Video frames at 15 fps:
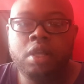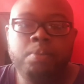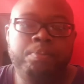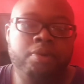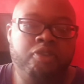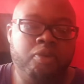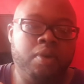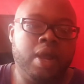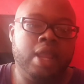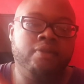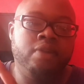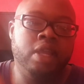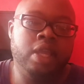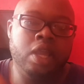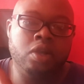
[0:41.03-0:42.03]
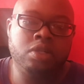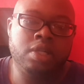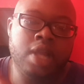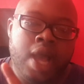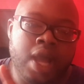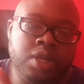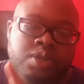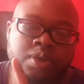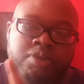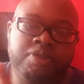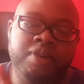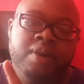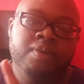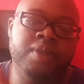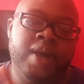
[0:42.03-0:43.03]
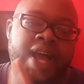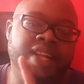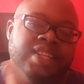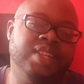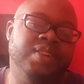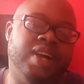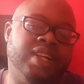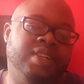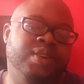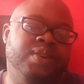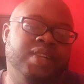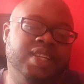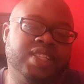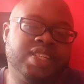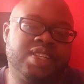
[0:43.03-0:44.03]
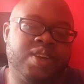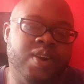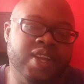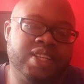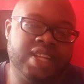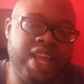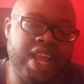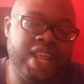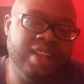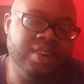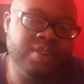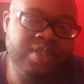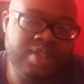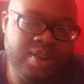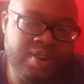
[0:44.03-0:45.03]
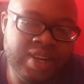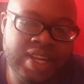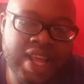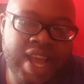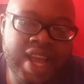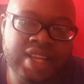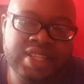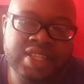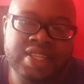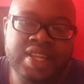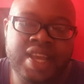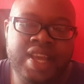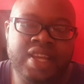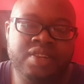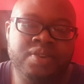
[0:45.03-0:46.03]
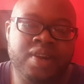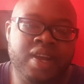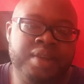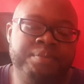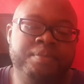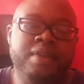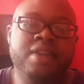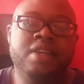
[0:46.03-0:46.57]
Before I even get onto the actual film though, I do want to just go into like a little story that I just had, right?